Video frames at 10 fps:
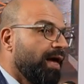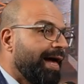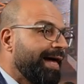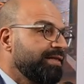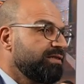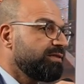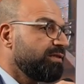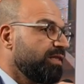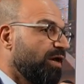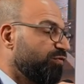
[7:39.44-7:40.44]
and
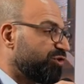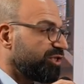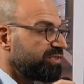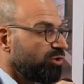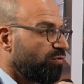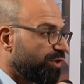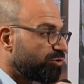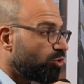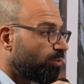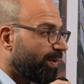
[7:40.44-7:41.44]
the efficiency of the
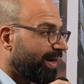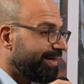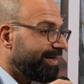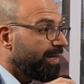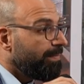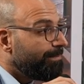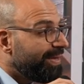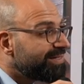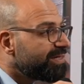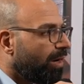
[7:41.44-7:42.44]
turbine made